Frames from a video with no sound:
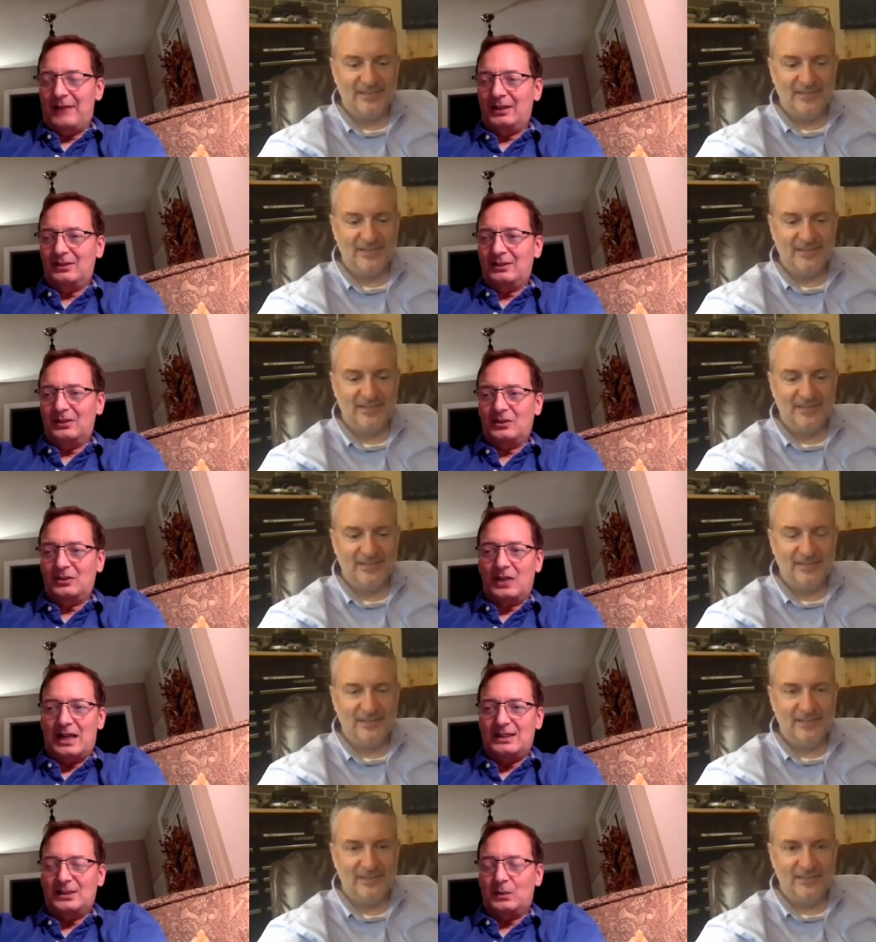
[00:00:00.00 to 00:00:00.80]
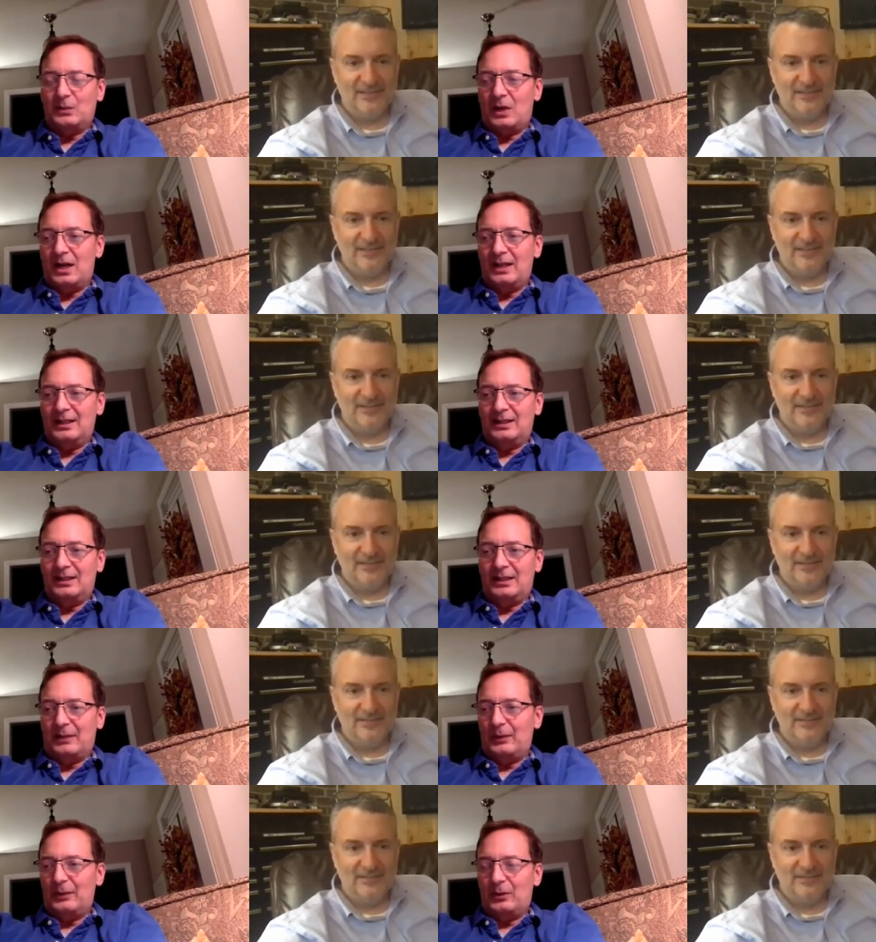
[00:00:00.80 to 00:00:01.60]
Speaker 1: little glass of wine, and then
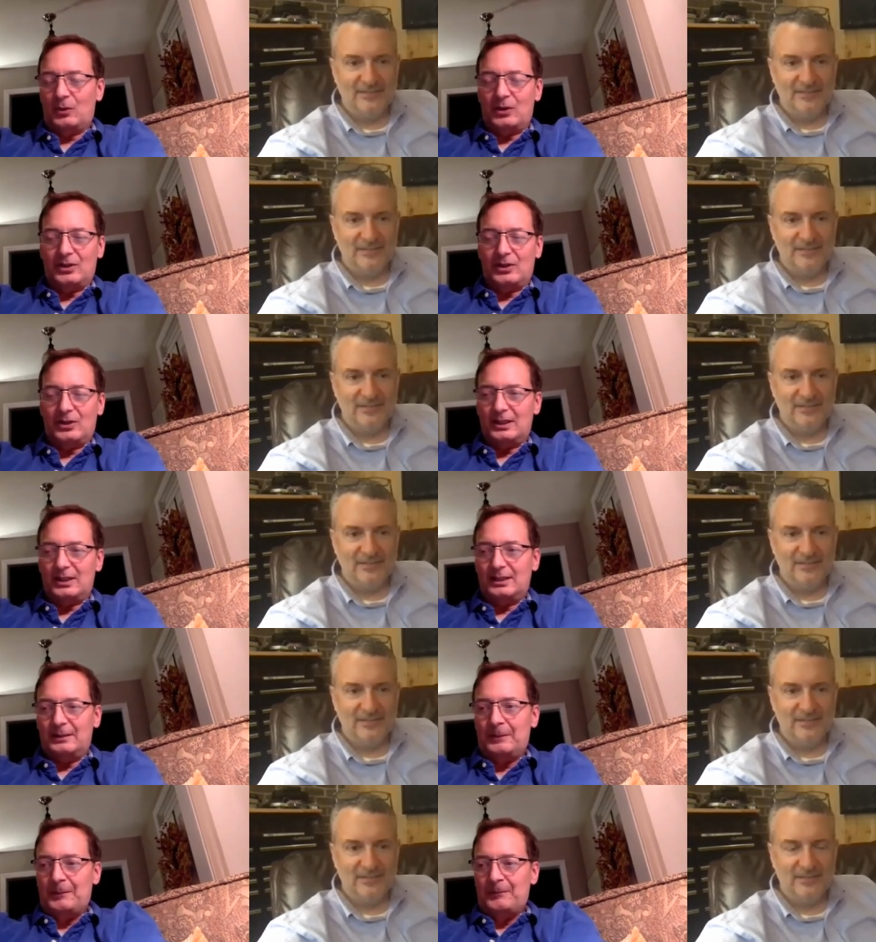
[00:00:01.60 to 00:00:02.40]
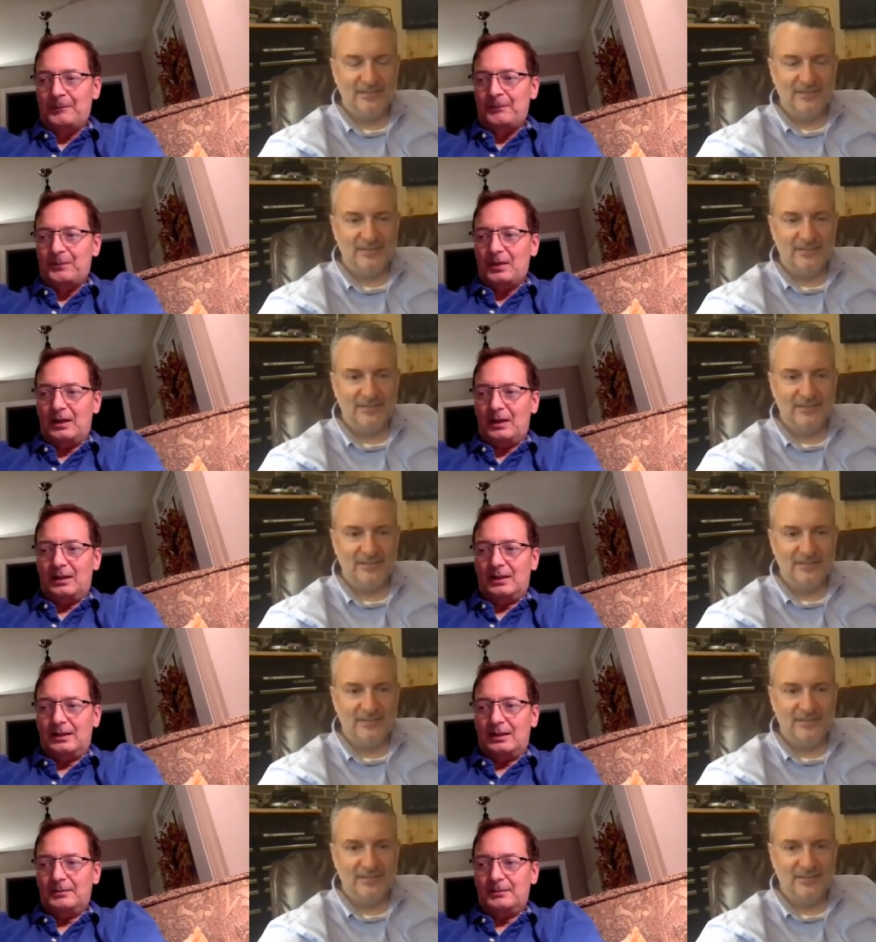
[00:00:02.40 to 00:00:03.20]
we ordered, and
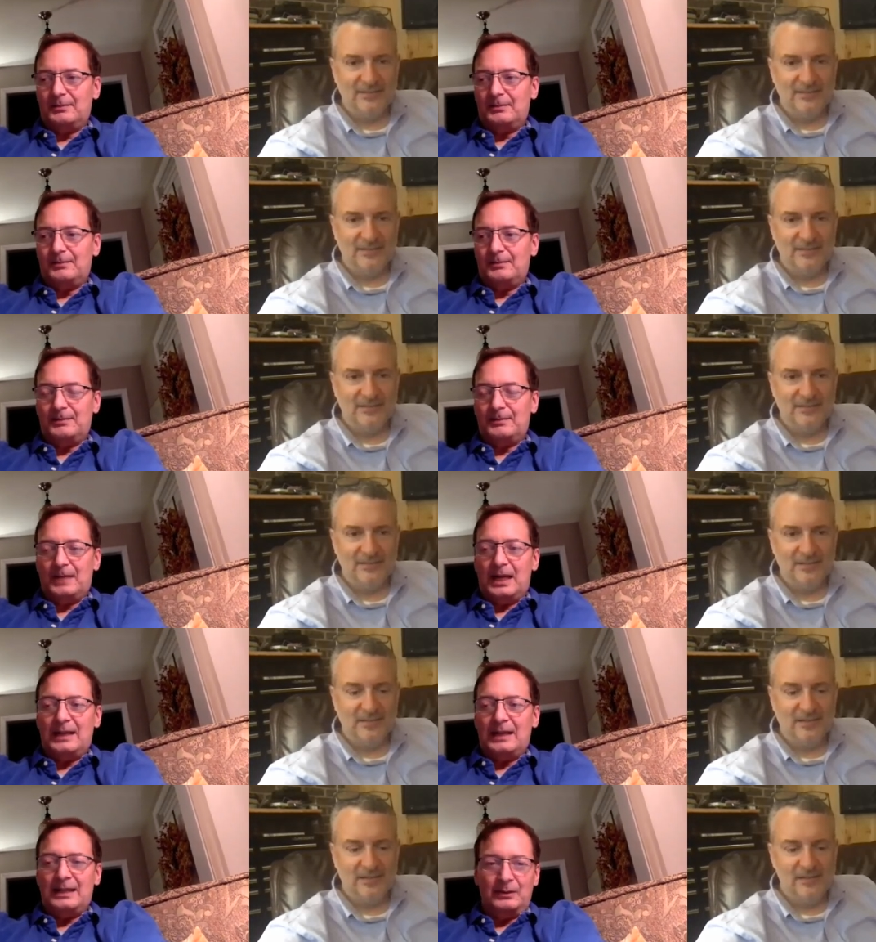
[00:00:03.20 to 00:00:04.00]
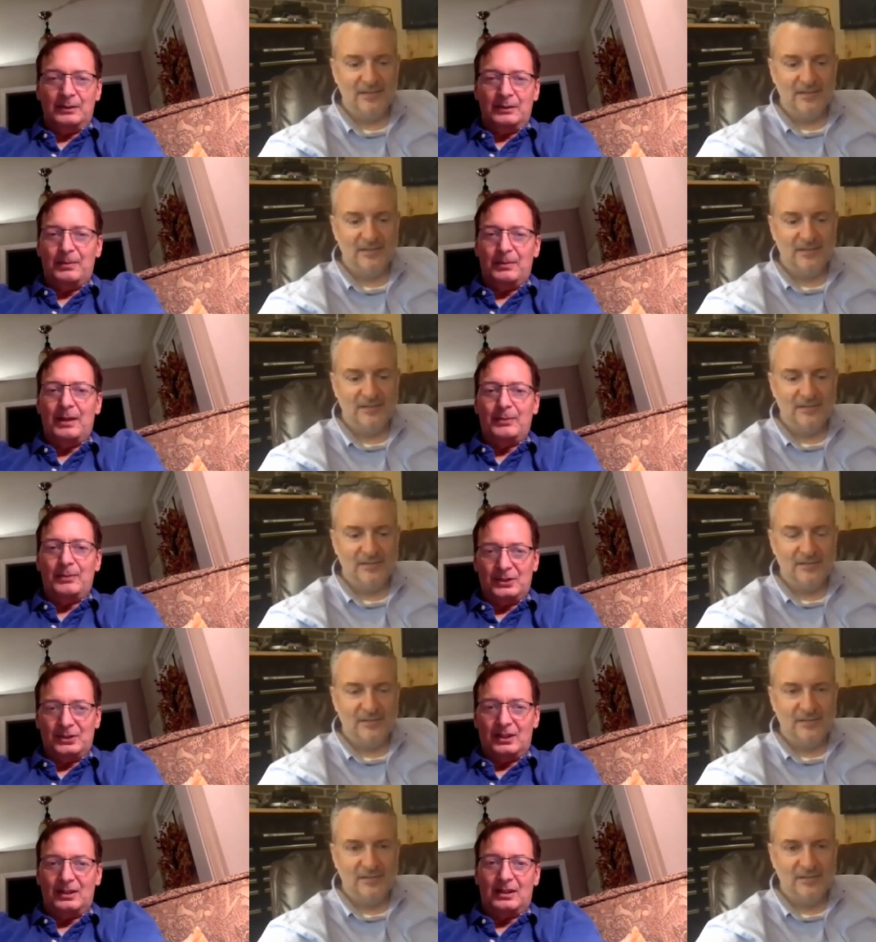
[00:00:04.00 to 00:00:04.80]
um, and then was people
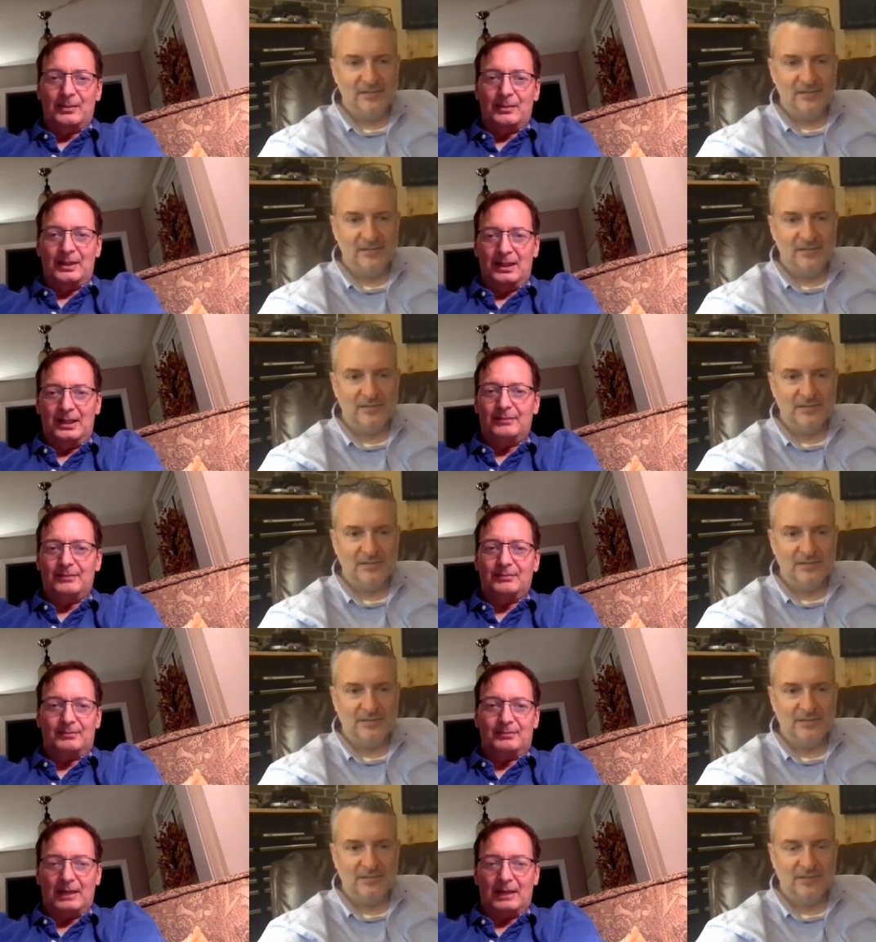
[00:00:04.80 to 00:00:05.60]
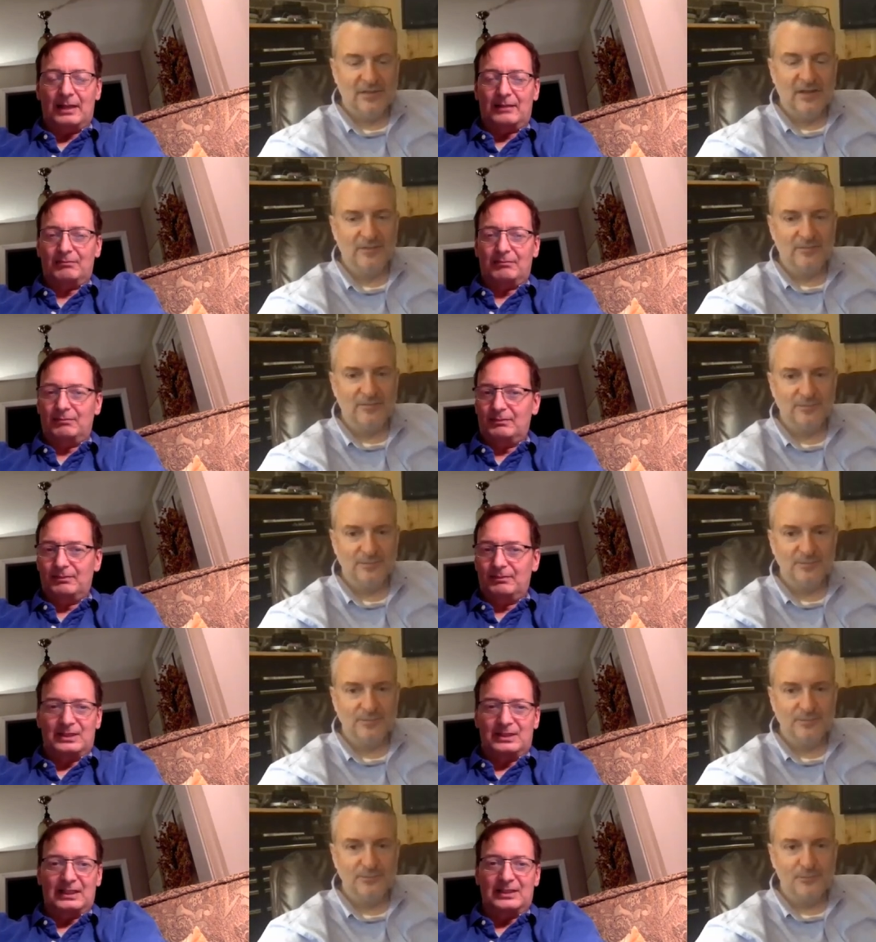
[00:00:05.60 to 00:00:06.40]
started coming in, like
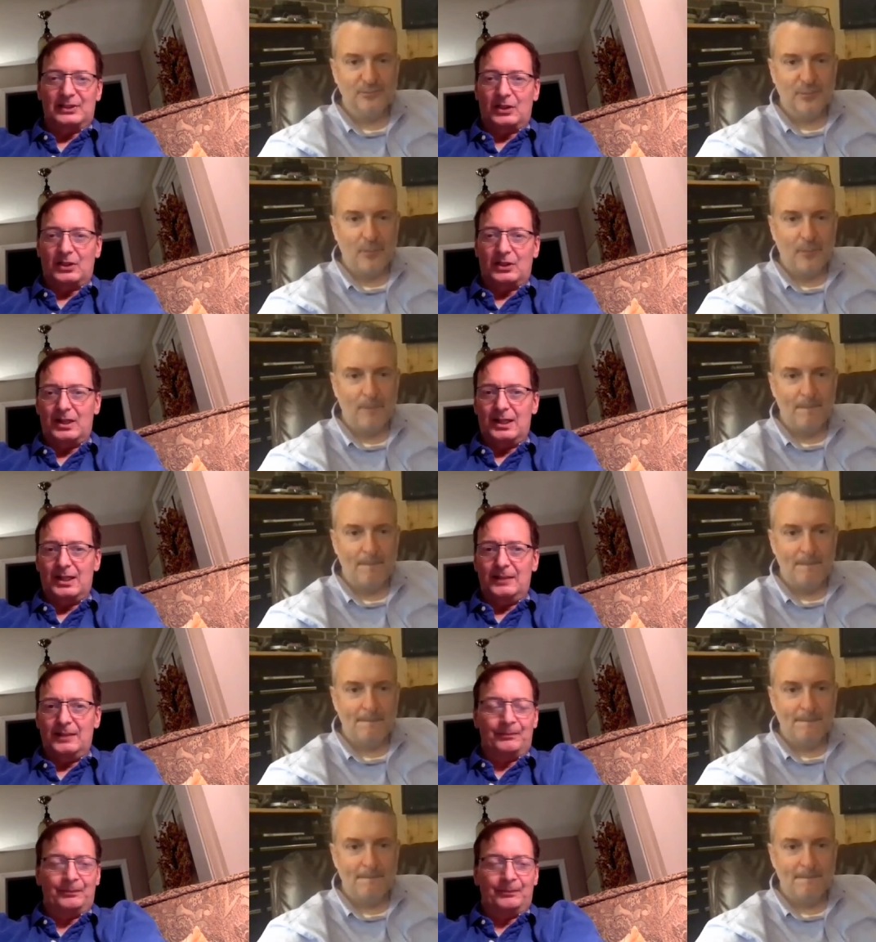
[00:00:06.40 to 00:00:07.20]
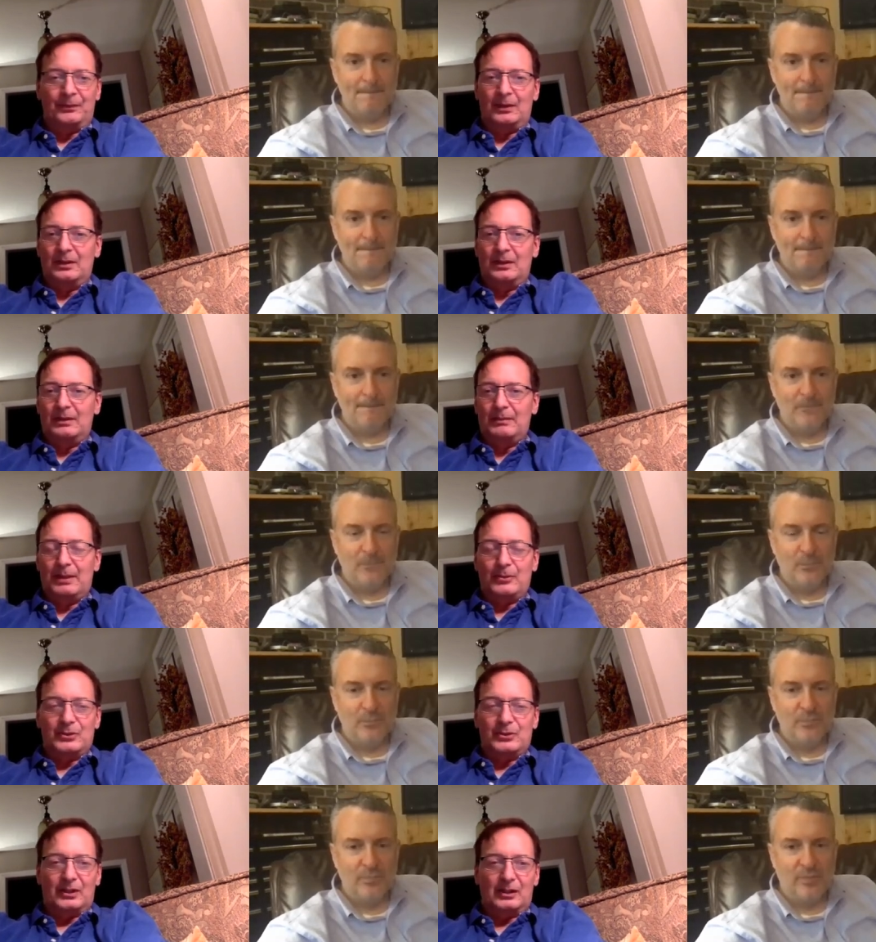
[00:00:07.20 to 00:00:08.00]
six thirty, people
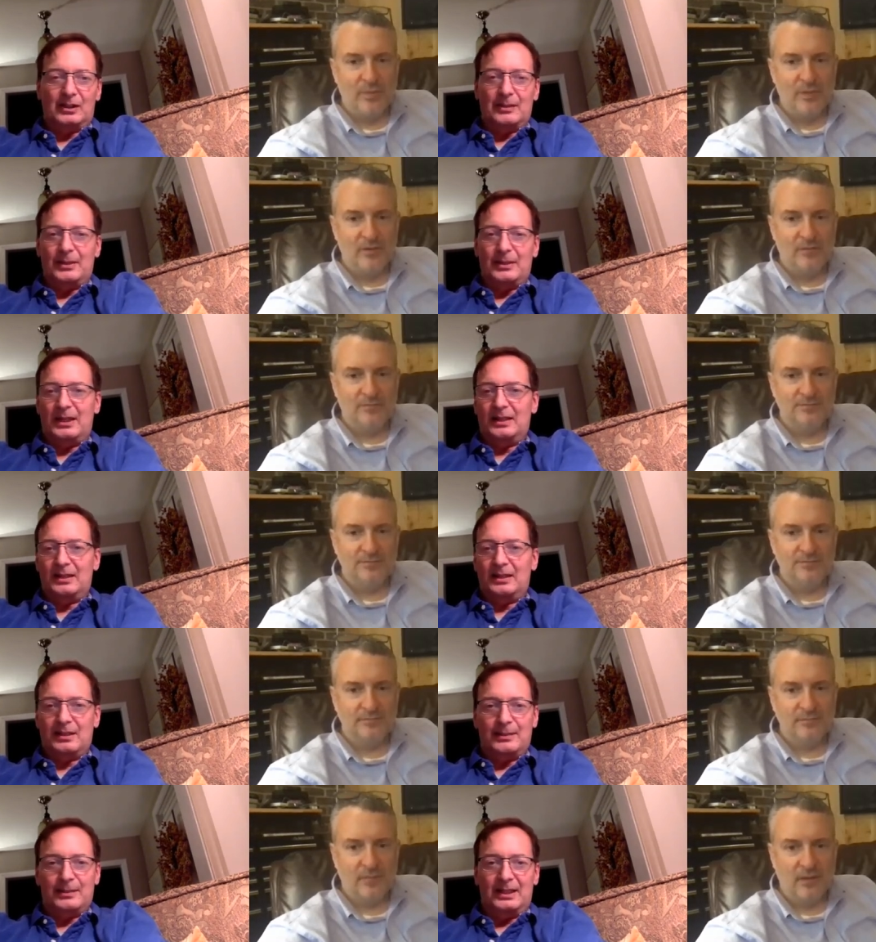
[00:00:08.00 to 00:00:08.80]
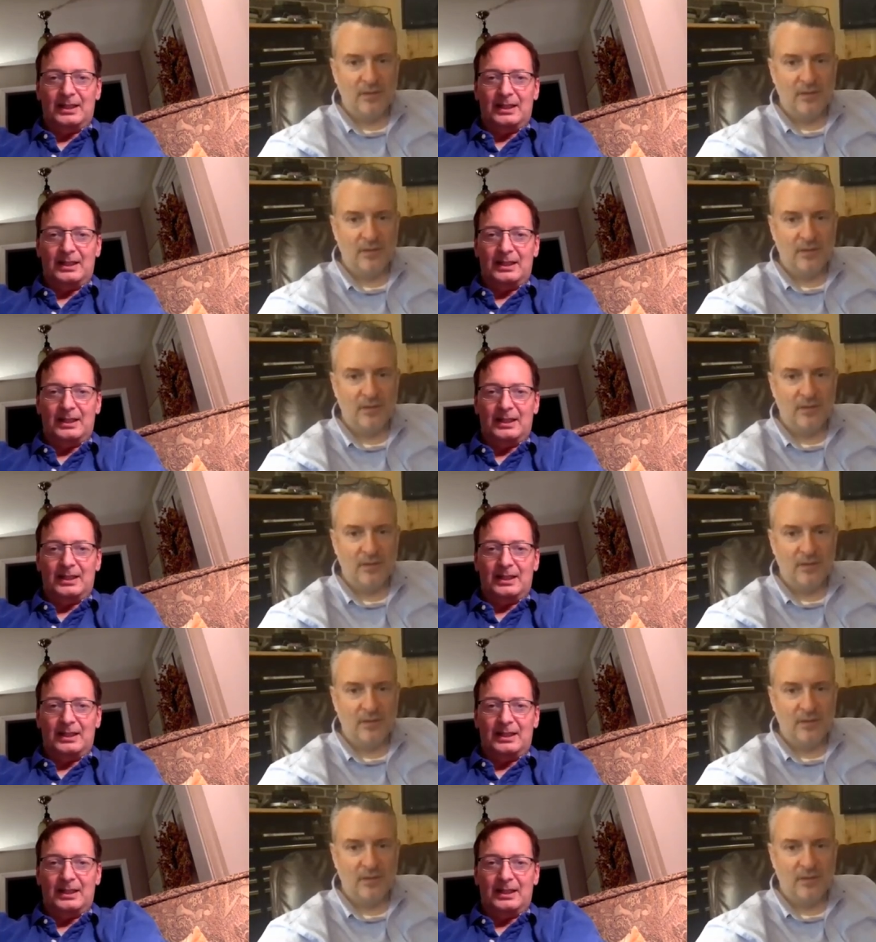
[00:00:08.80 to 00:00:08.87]
started coming in, coming in.